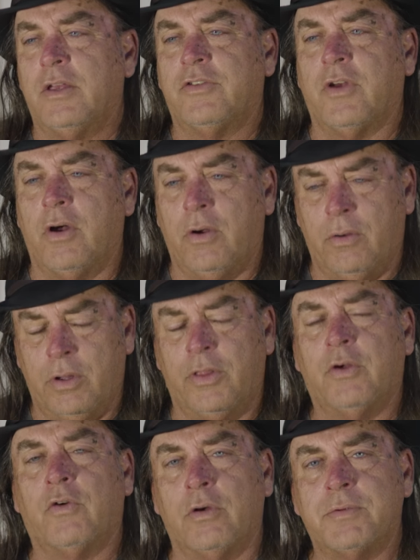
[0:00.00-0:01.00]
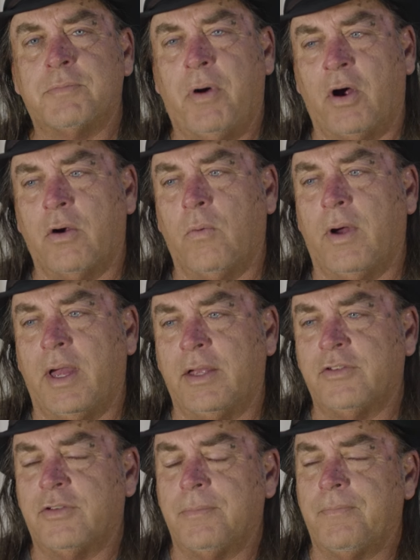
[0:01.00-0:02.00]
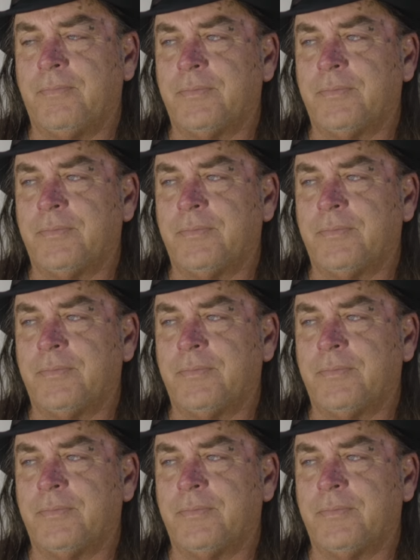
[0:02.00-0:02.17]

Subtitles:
So the groups part ways.